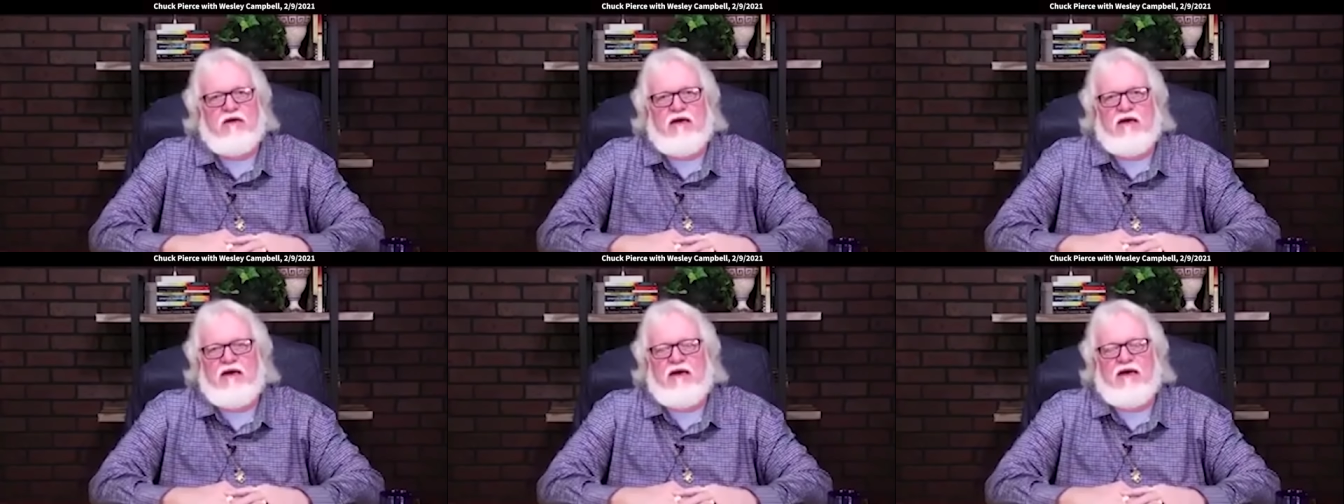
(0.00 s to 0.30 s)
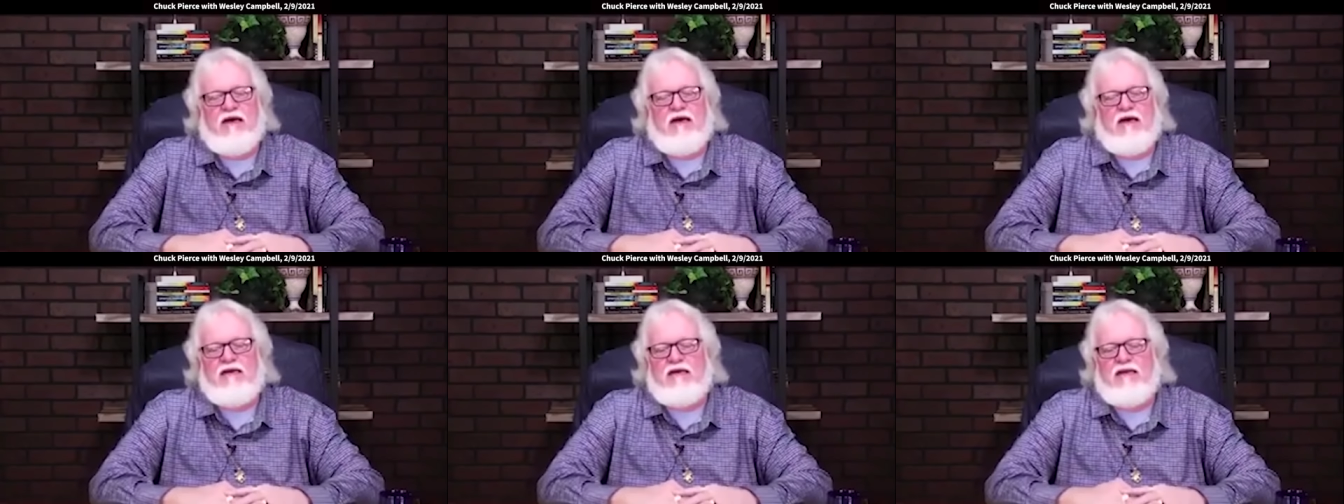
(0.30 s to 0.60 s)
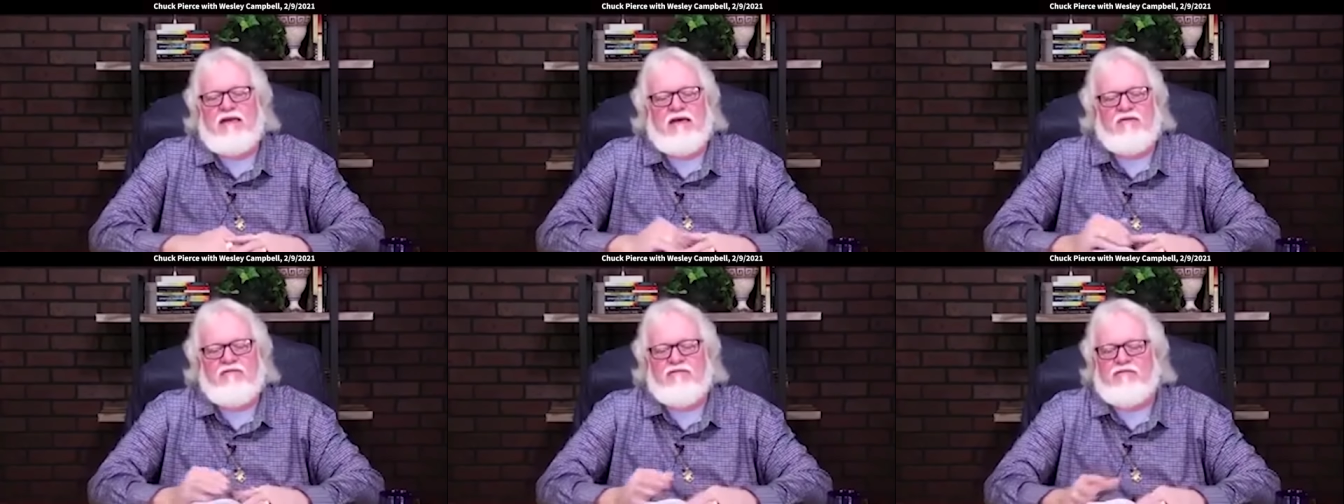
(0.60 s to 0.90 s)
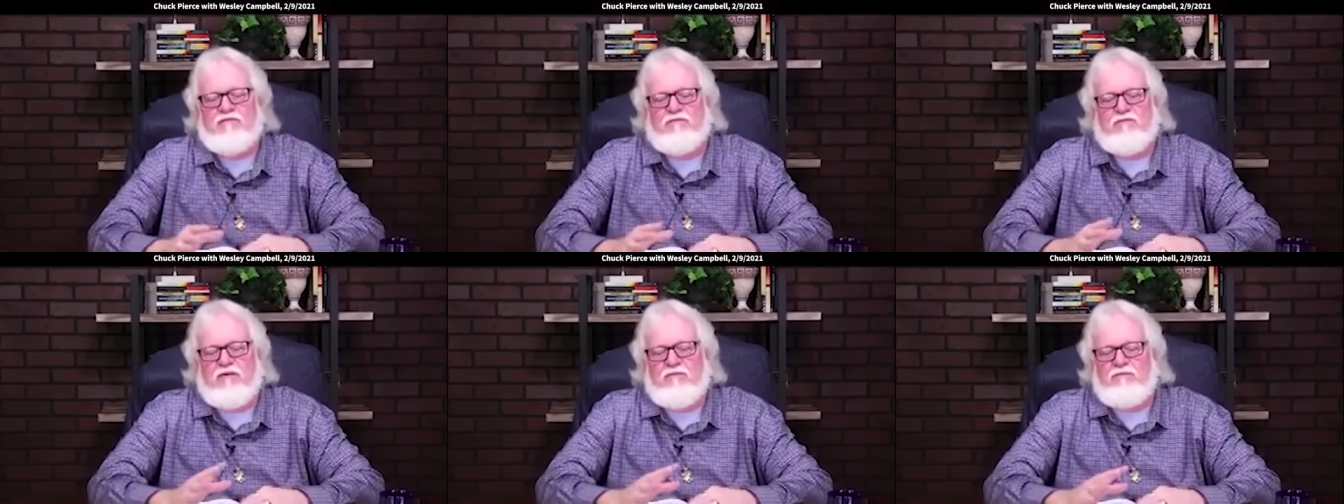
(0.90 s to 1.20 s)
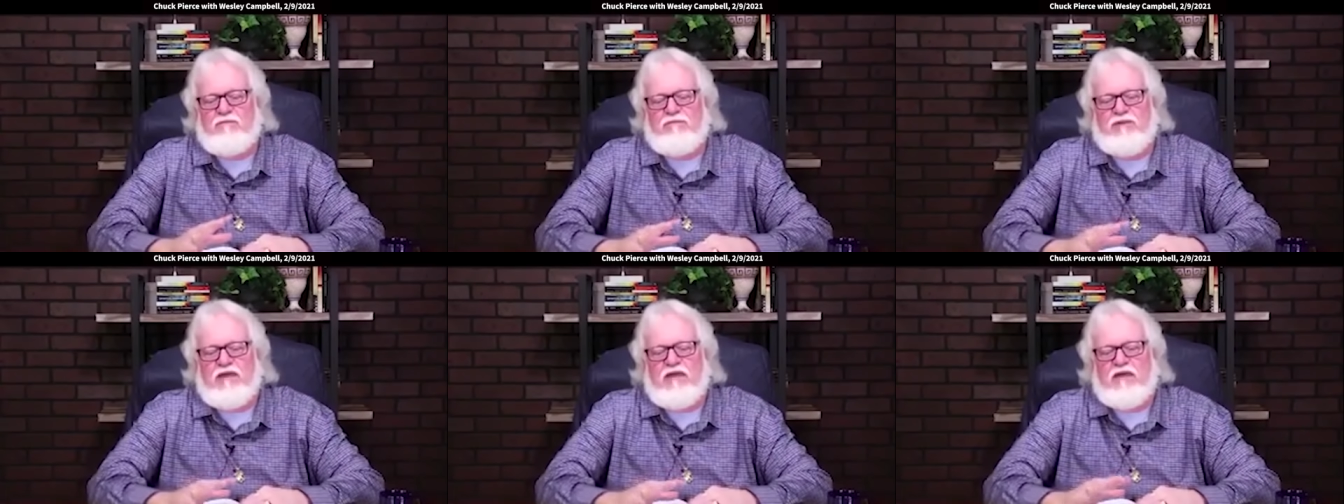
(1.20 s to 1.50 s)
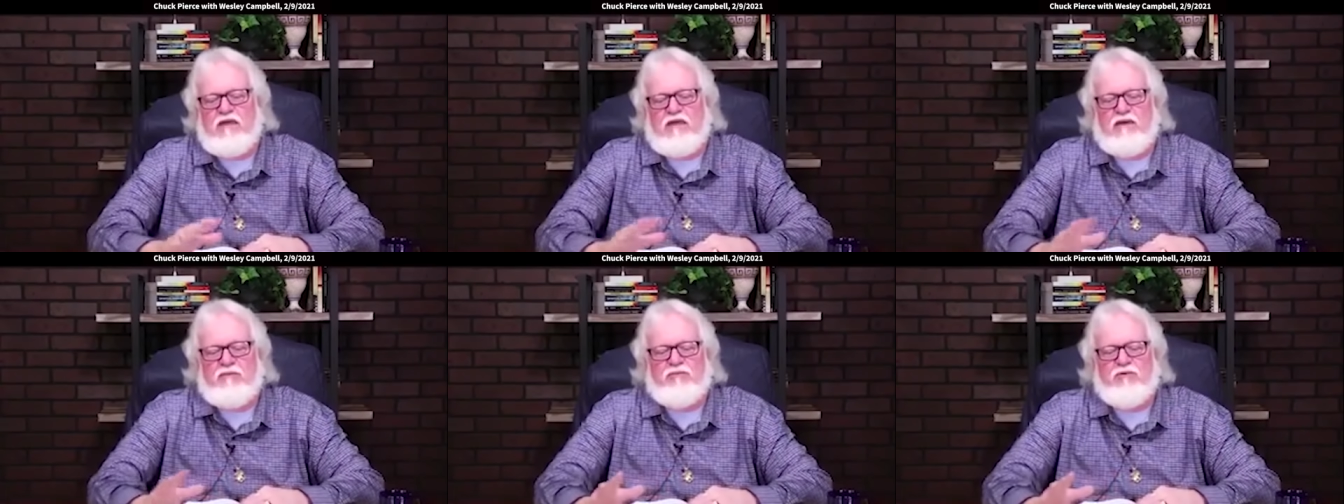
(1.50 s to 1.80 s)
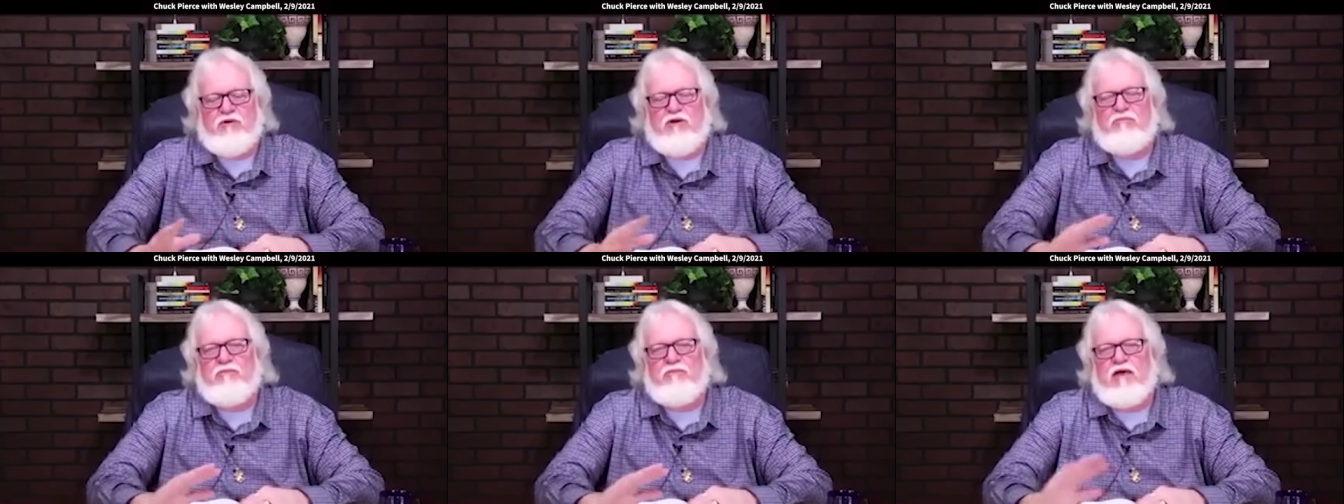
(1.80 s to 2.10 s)
I, I left being in
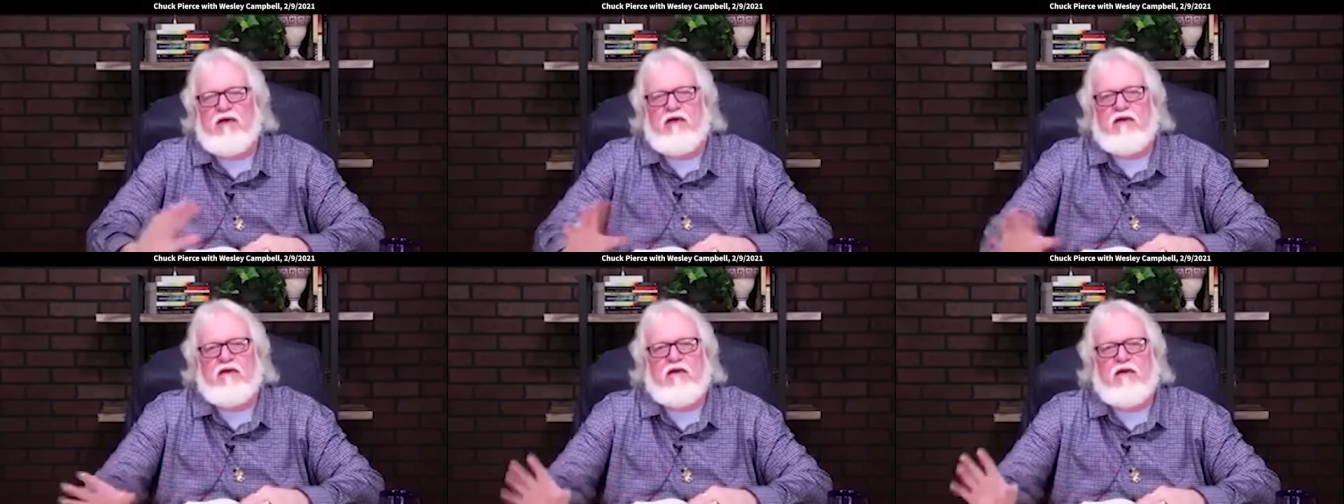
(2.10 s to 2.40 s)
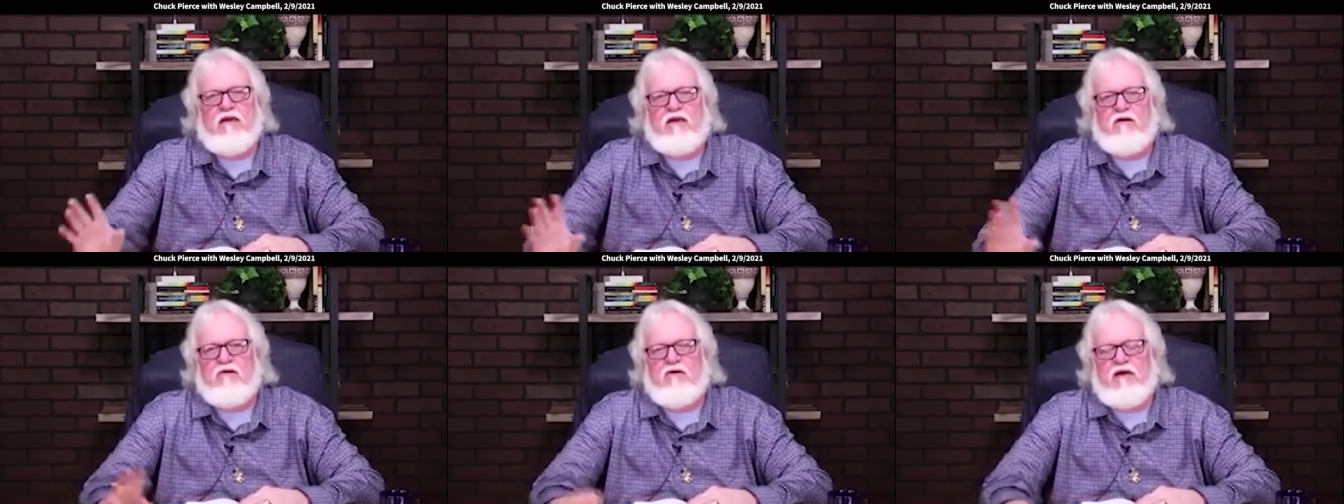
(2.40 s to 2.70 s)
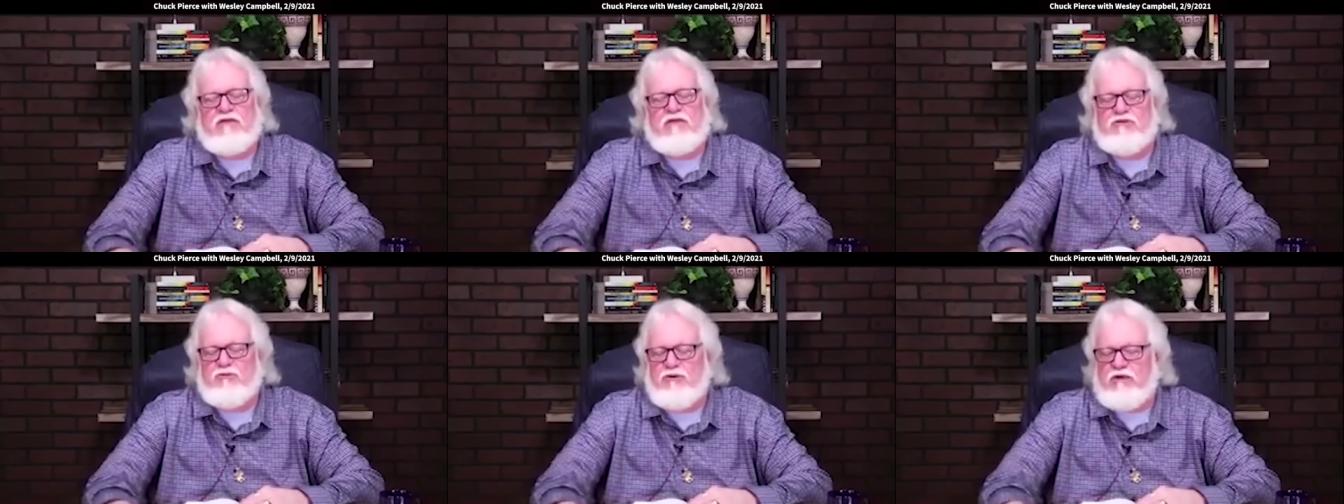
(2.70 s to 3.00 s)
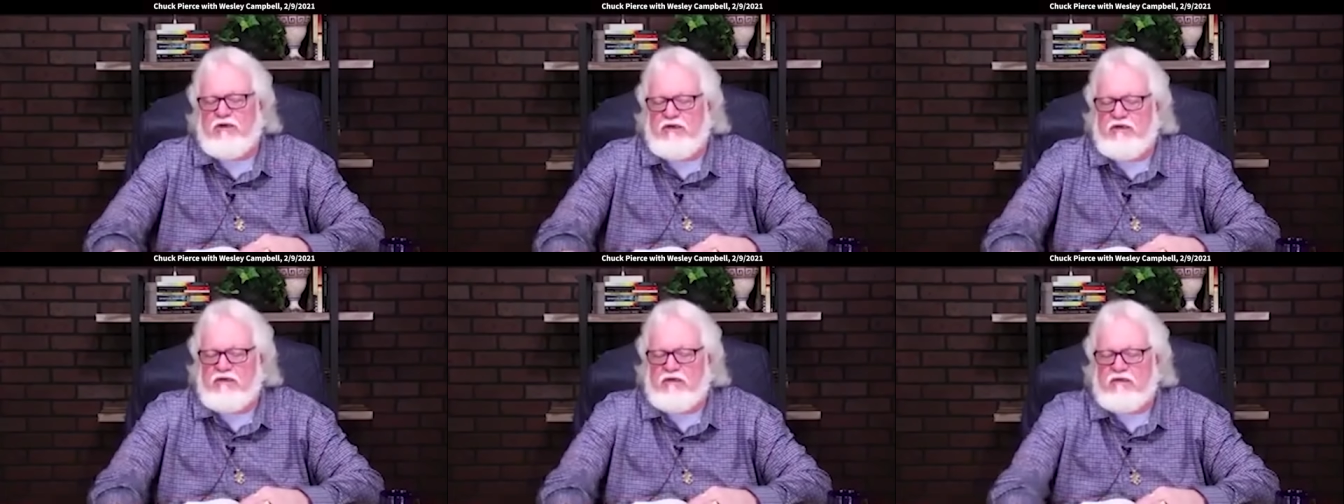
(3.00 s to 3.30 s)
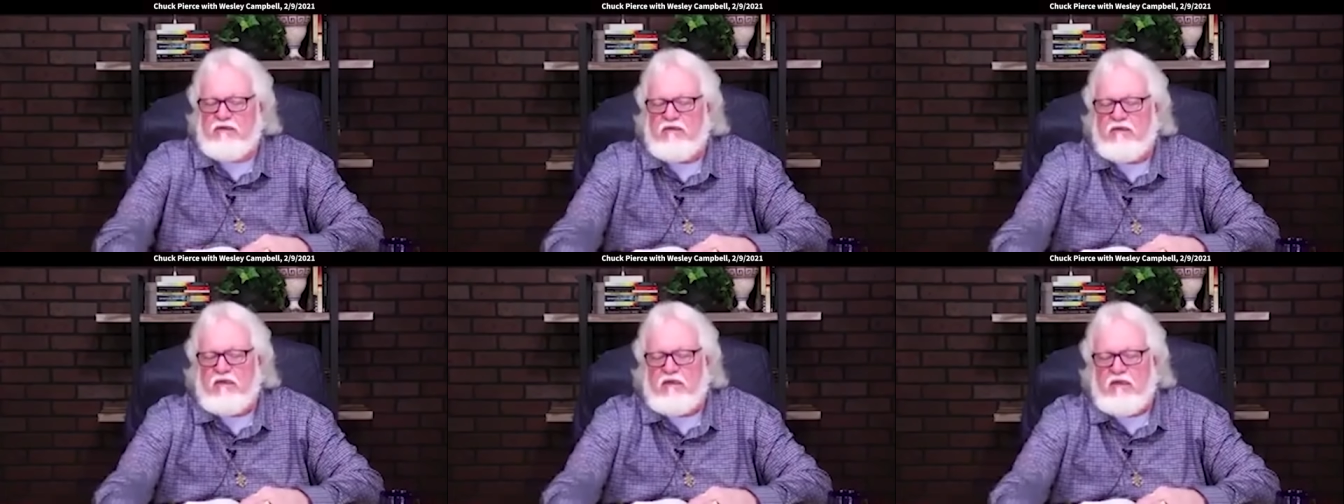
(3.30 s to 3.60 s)
pre med and graduated